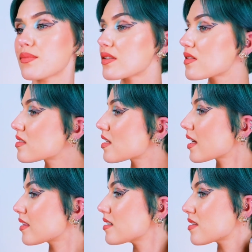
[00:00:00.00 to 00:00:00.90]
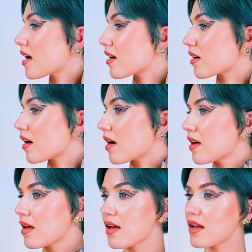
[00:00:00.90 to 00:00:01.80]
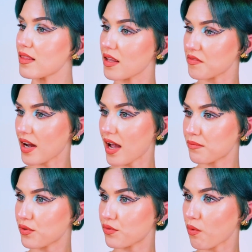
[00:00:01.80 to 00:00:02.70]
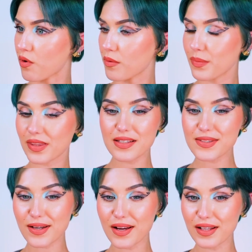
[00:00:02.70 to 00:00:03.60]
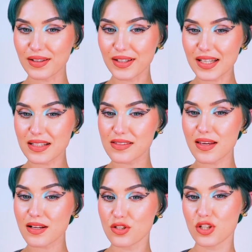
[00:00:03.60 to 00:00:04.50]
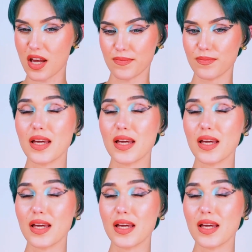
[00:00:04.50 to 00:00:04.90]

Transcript: It's like this haircut, never had before. But this color, it's a gem.